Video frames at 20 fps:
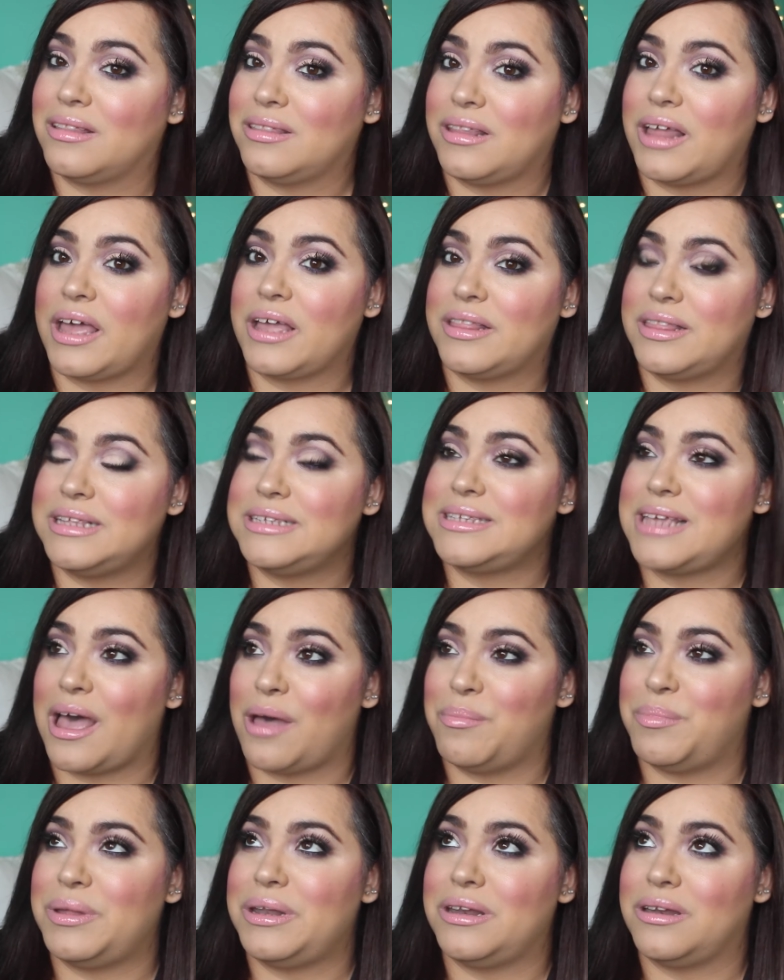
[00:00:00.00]
like this
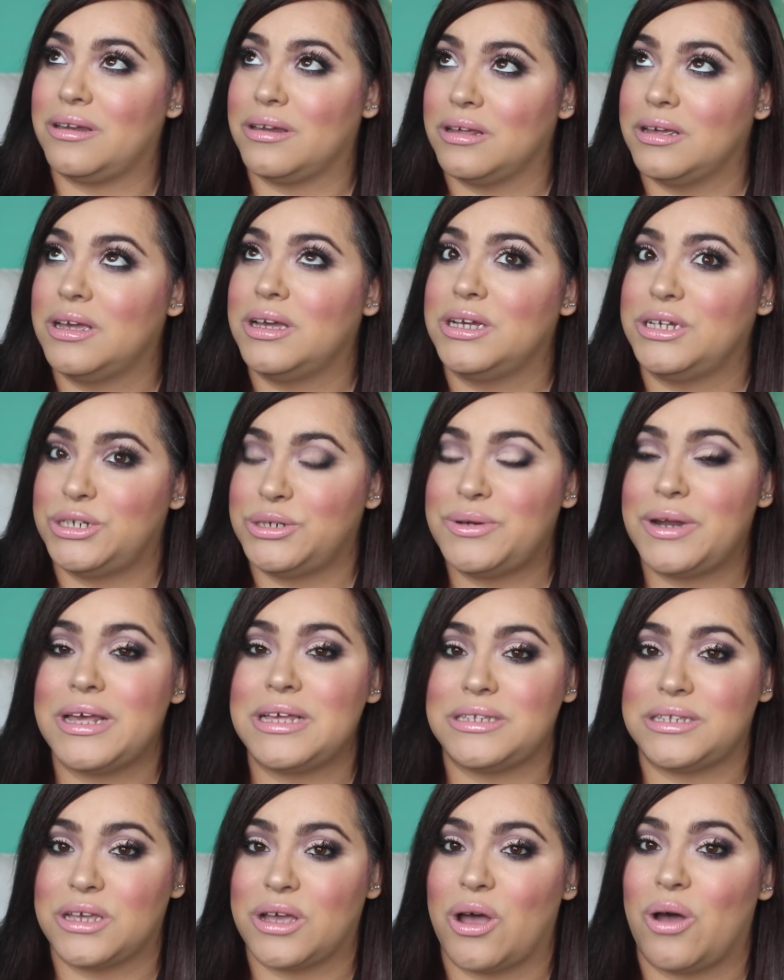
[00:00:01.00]
happened 2
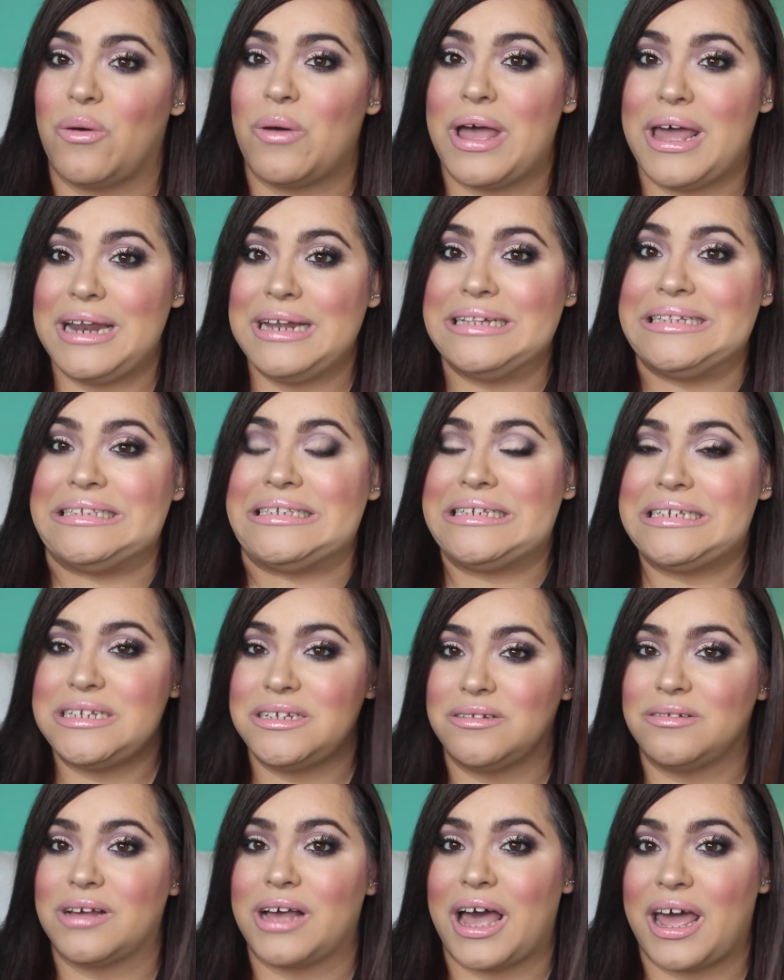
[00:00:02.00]
days ago, and it's
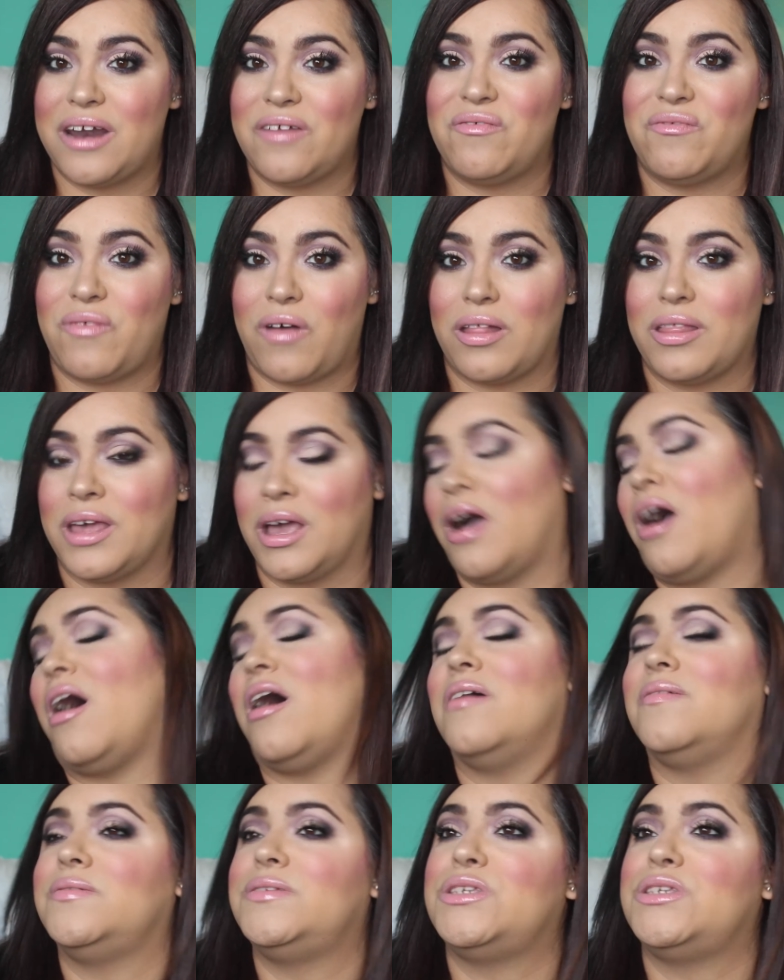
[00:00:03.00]
still kind of falling off.